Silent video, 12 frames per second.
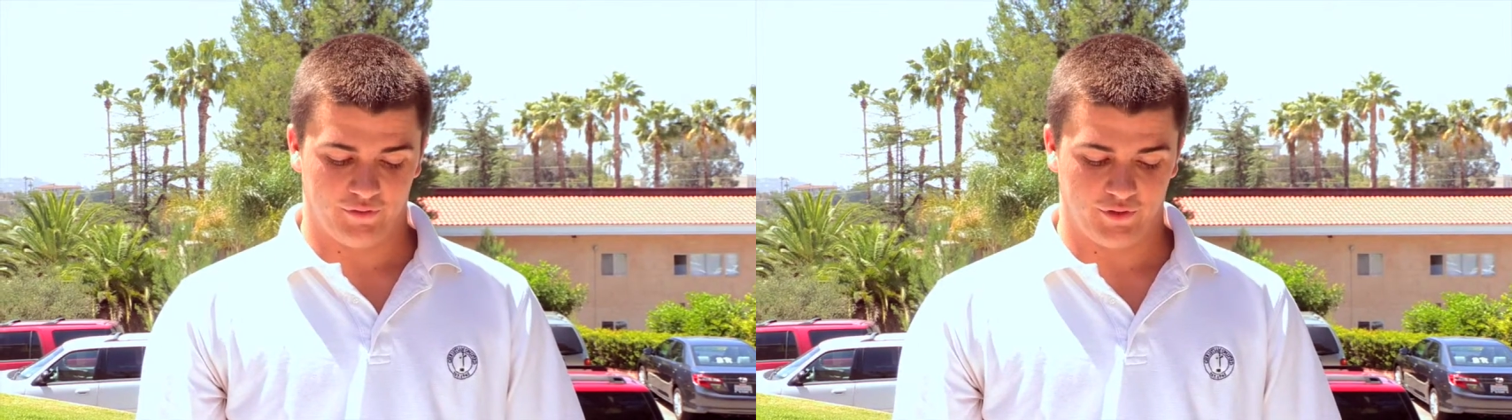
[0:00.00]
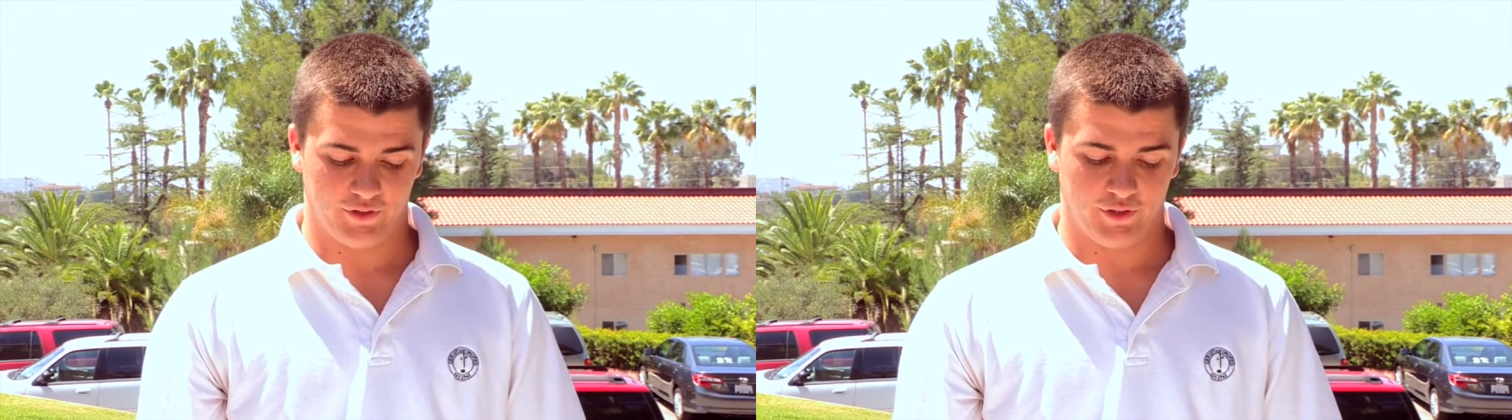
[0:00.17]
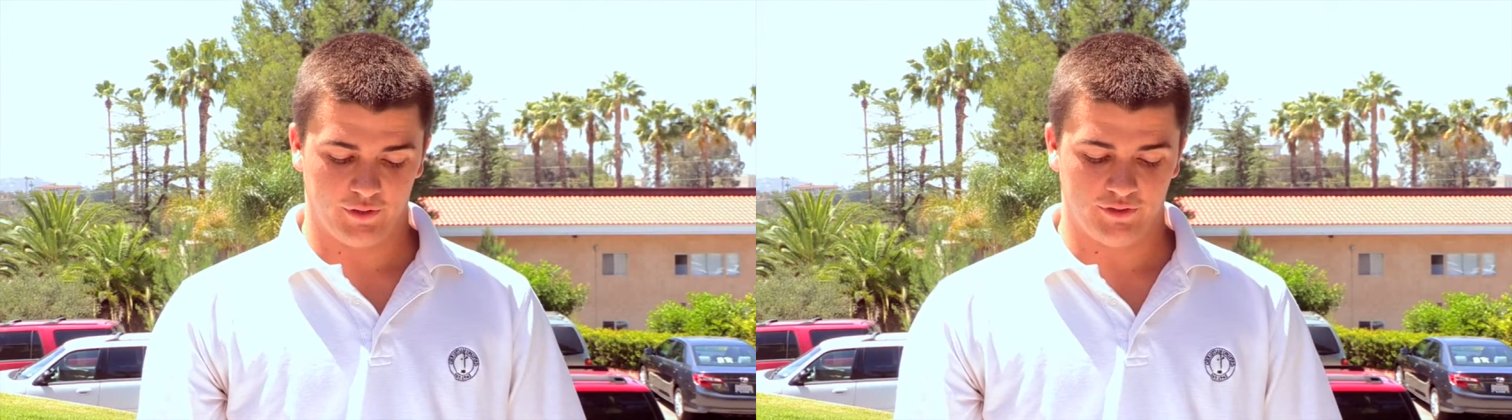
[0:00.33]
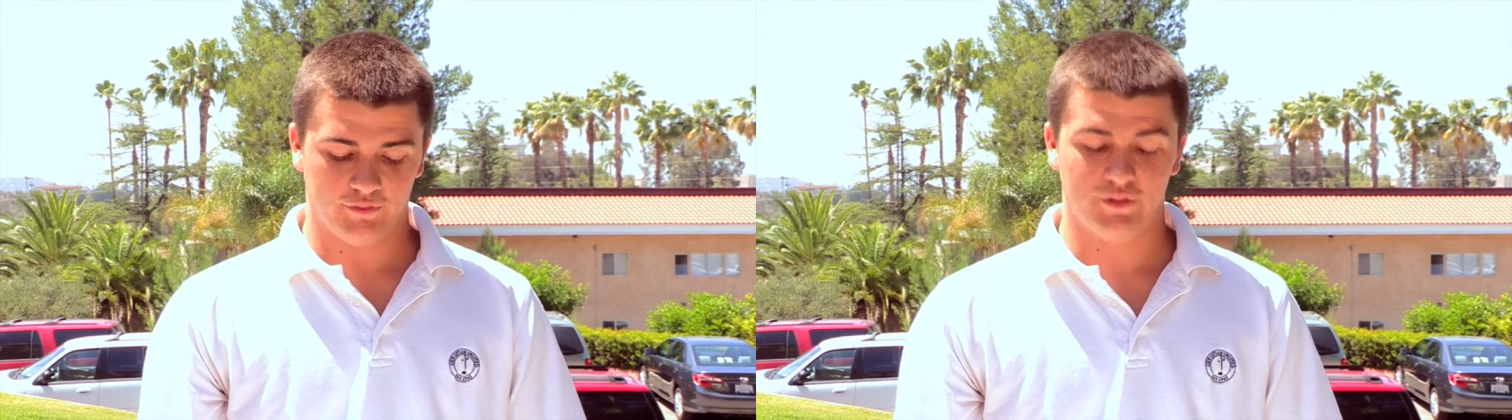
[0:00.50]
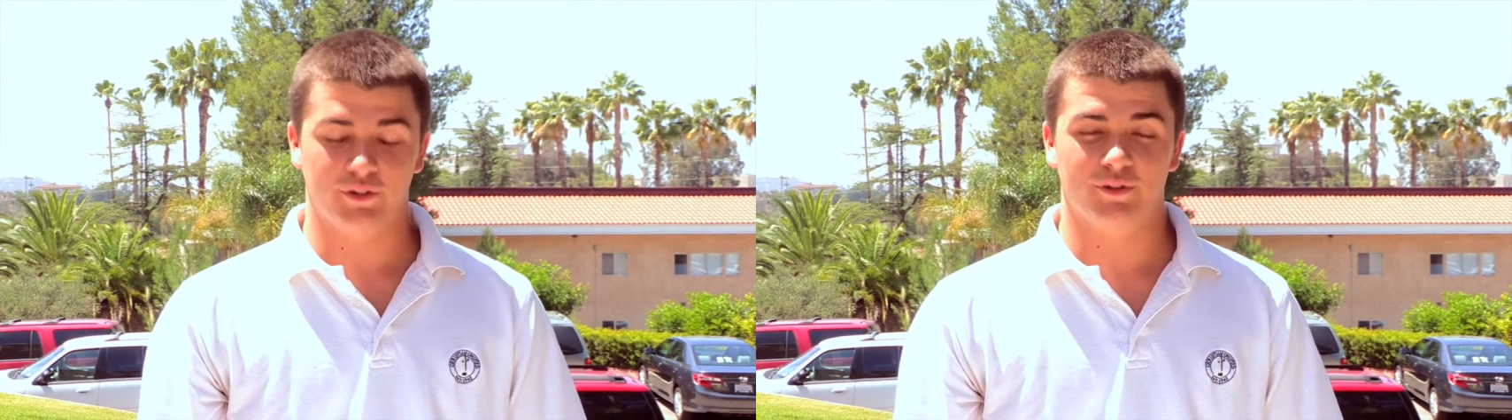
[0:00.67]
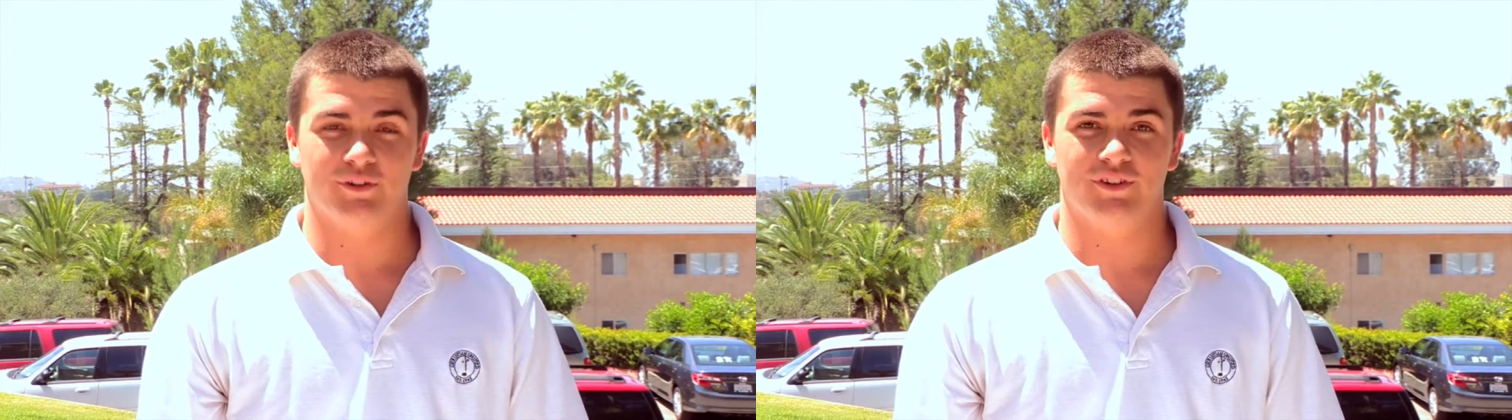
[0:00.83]
For those of
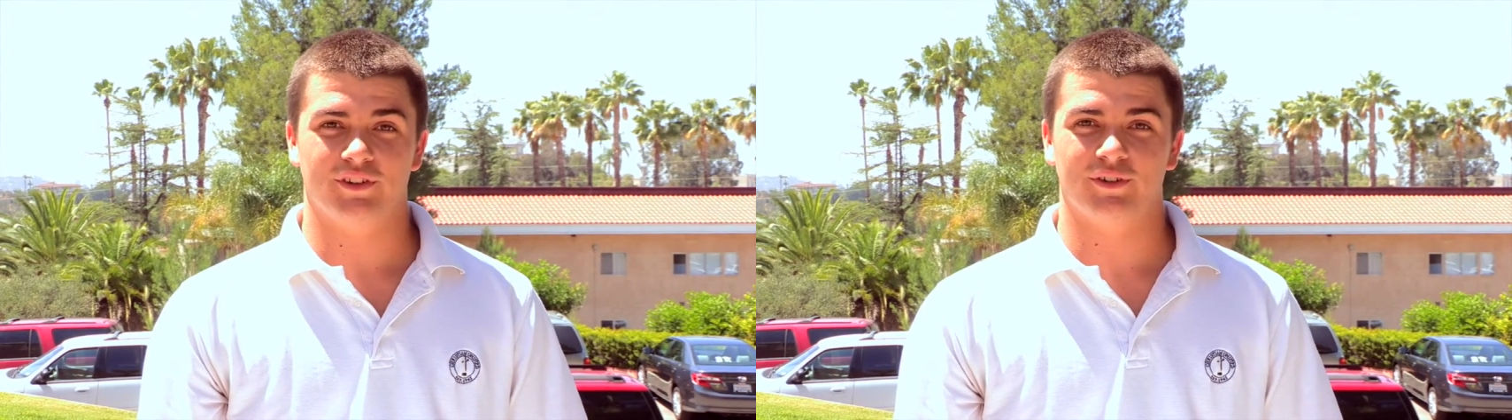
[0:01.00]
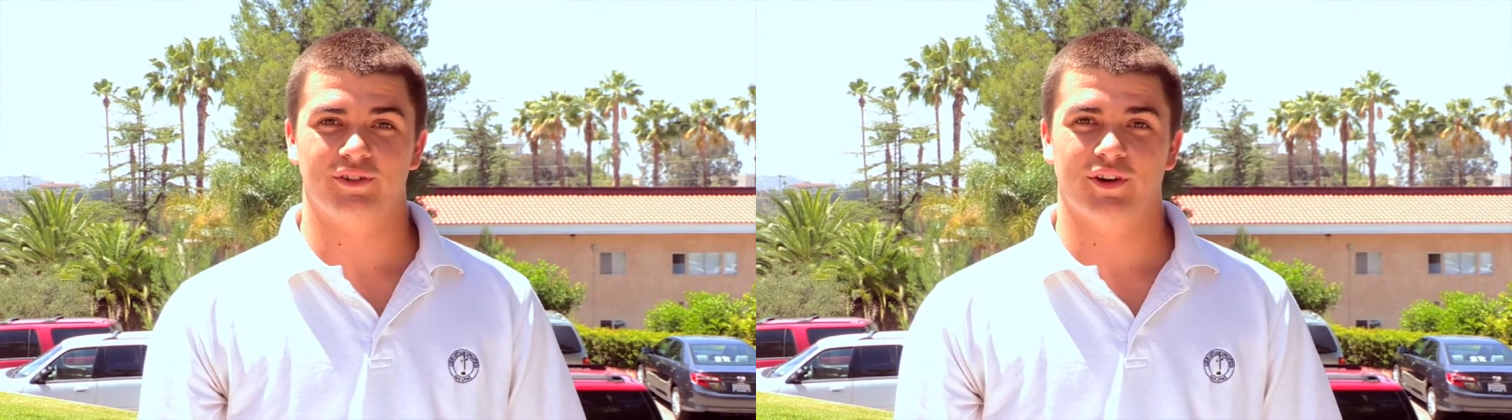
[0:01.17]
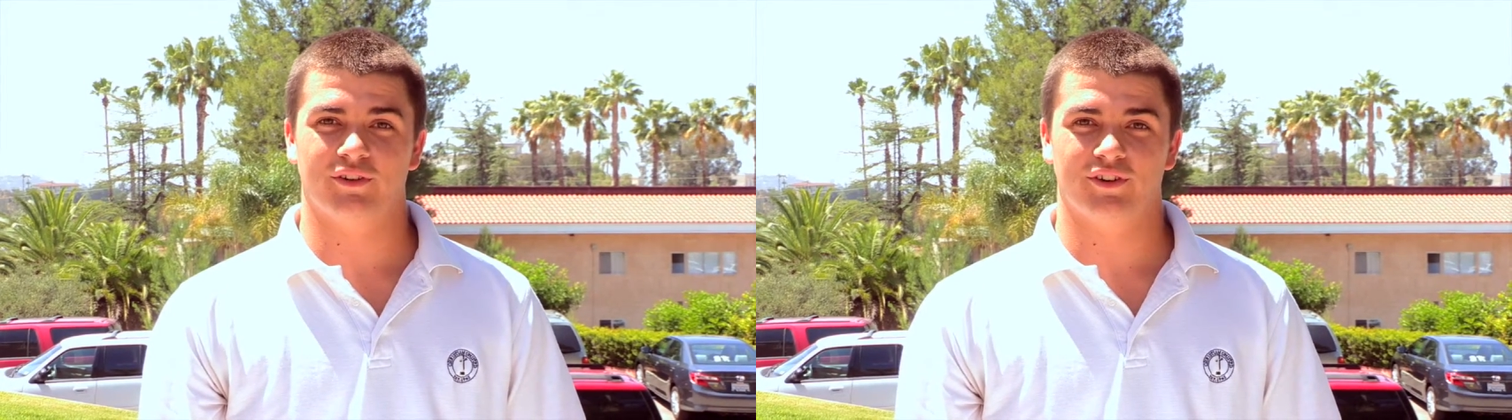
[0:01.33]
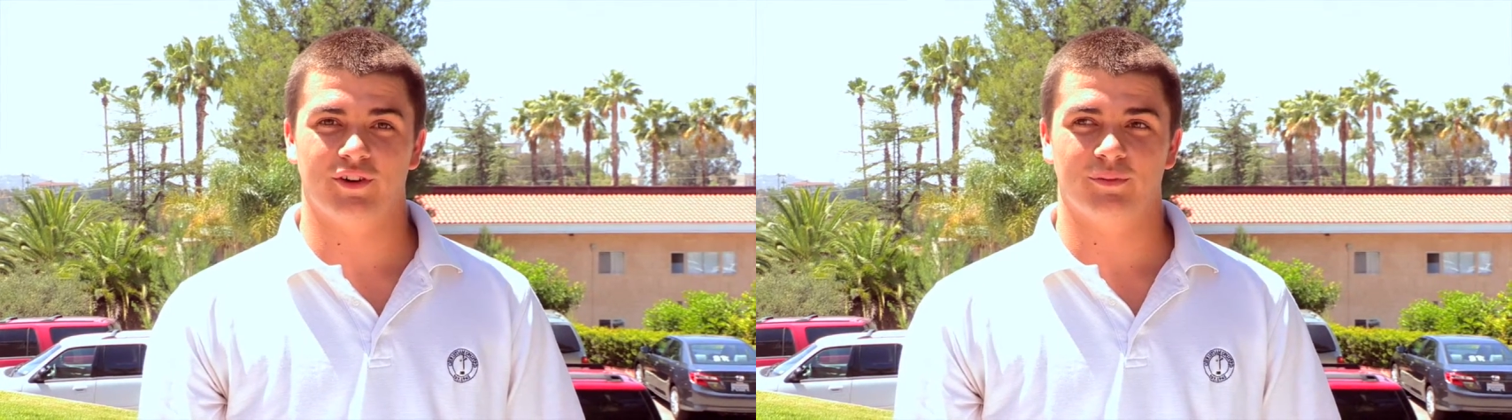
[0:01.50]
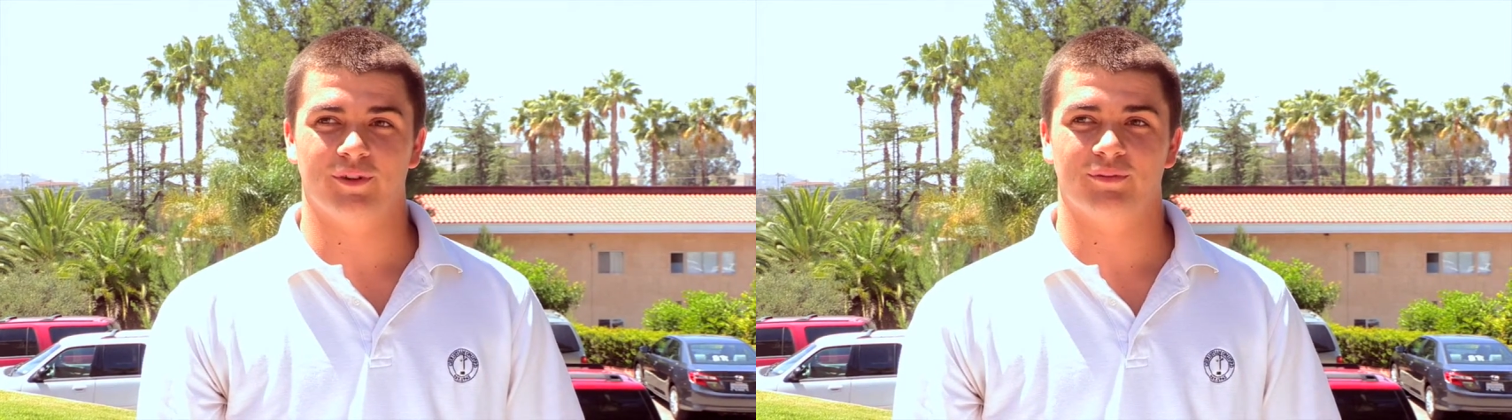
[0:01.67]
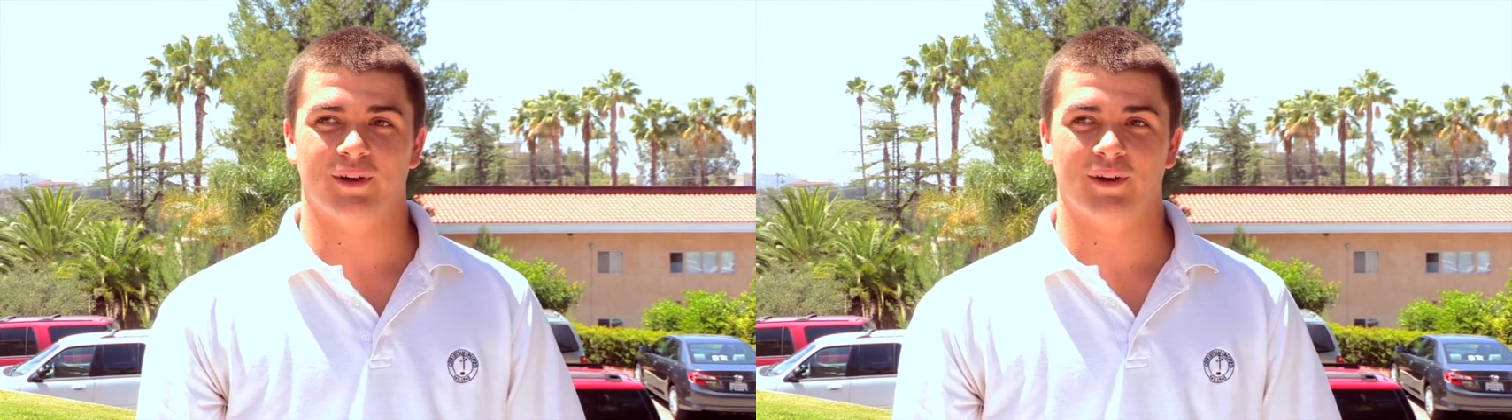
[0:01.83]
you who don't know me,